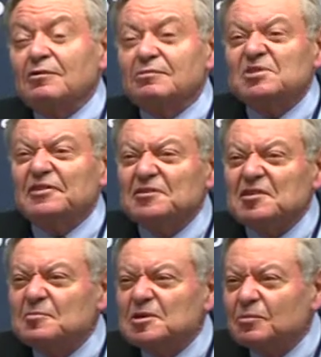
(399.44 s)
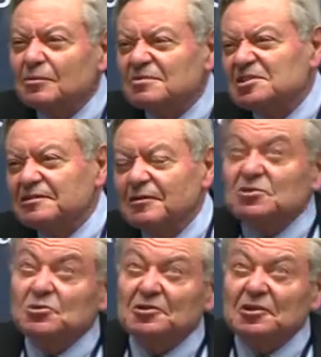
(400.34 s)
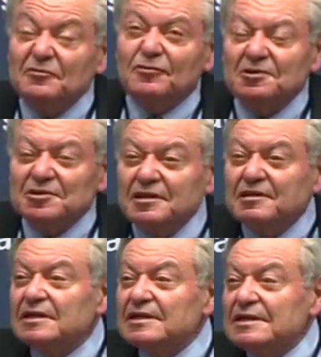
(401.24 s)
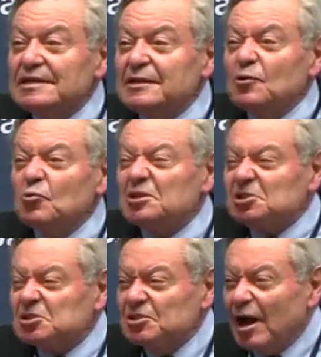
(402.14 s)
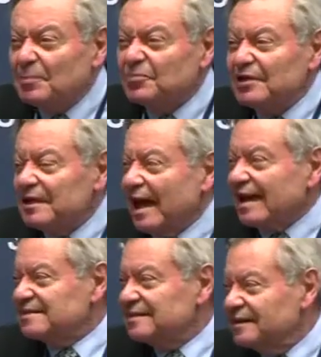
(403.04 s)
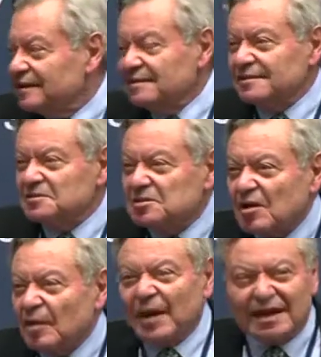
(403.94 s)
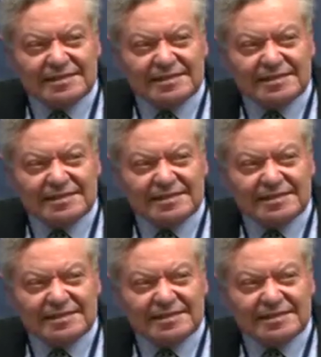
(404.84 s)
70 people, 30, 40, which stop, accelerate and stop,